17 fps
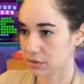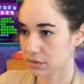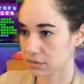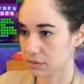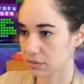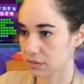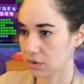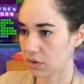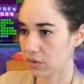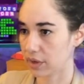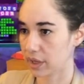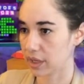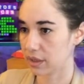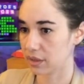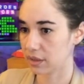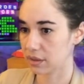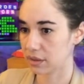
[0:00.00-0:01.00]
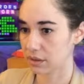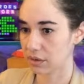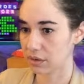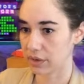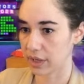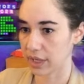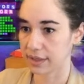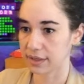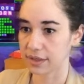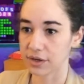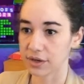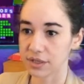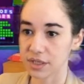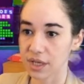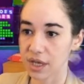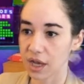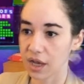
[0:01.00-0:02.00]
go away, there it
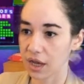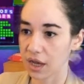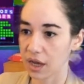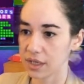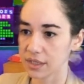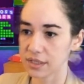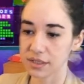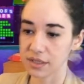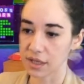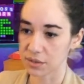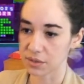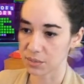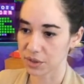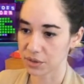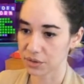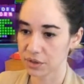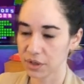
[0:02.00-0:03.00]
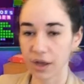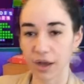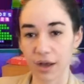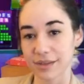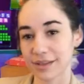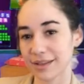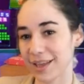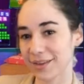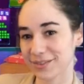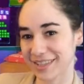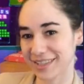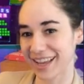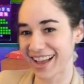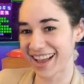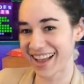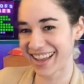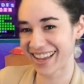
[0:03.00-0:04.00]
is. This is not the middle. On the left side,
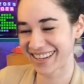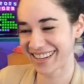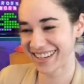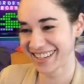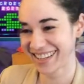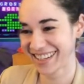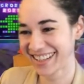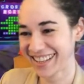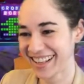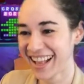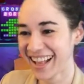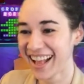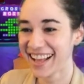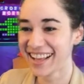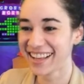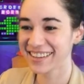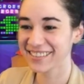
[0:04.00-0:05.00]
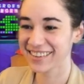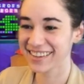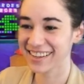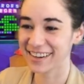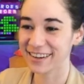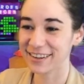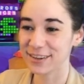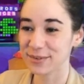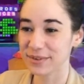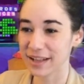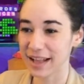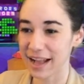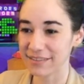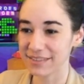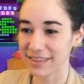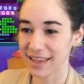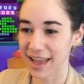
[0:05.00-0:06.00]
over here, you will
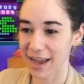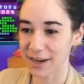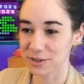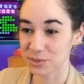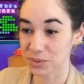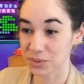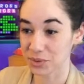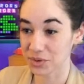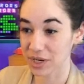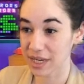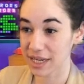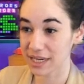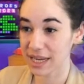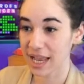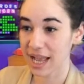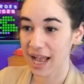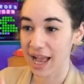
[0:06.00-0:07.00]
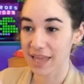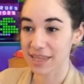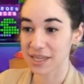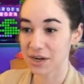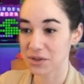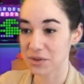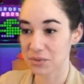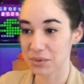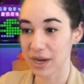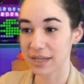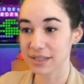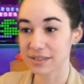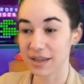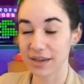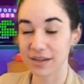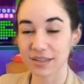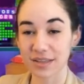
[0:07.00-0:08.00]
have the actual grid, and then on the right
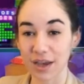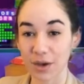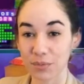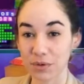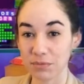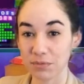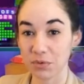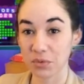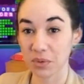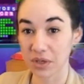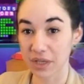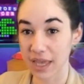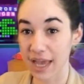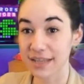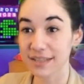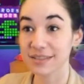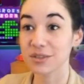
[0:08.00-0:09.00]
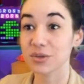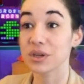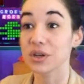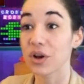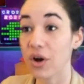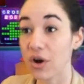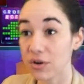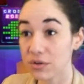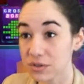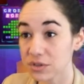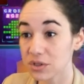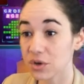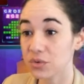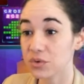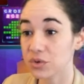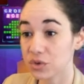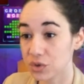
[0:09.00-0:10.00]
side is how people will guess. You can
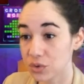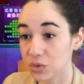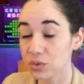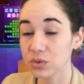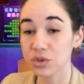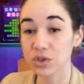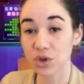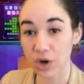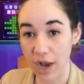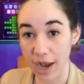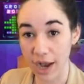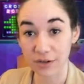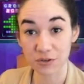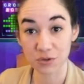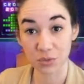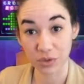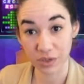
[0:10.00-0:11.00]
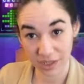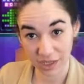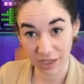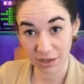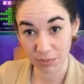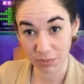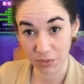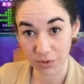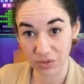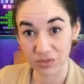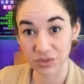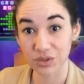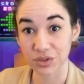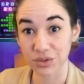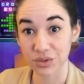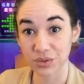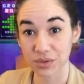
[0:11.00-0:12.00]
also use your actual keyboard
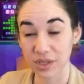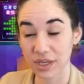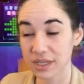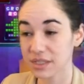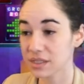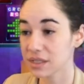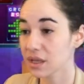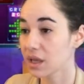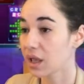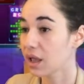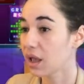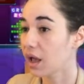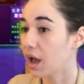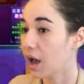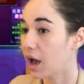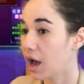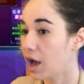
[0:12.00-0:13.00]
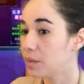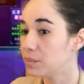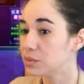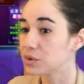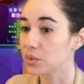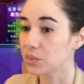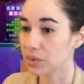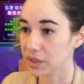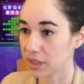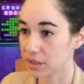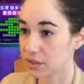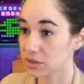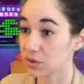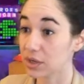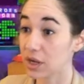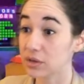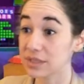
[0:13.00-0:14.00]
to do this. So we're here.
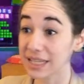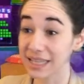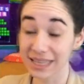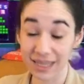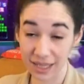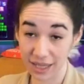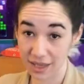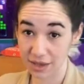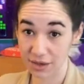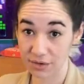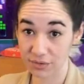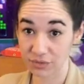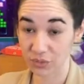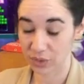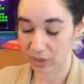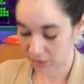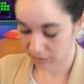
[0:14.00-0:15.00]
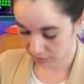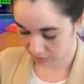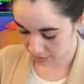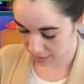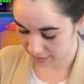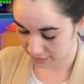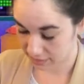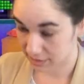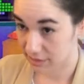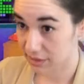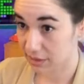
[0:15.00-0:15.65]
So now to live, we know that's